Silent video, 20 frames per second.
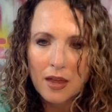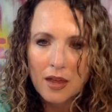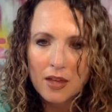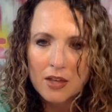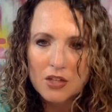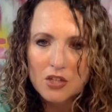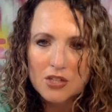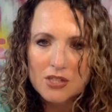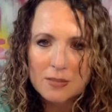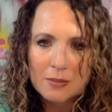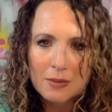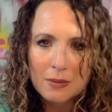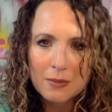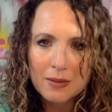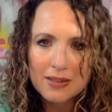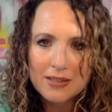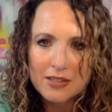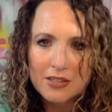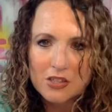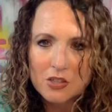send me a
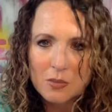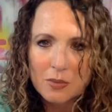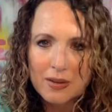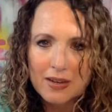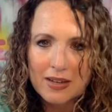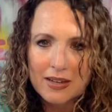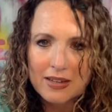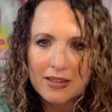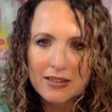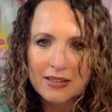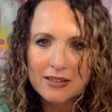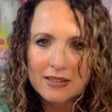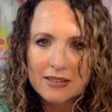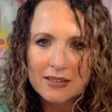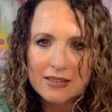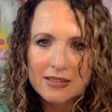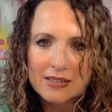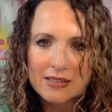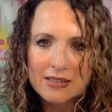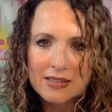message
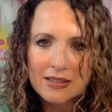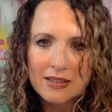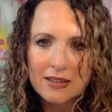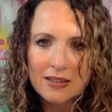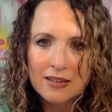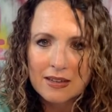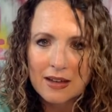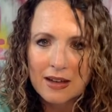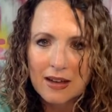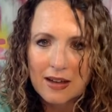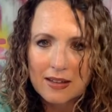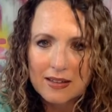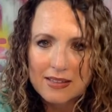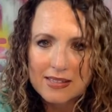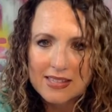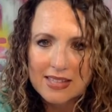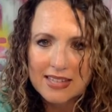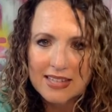because let's see.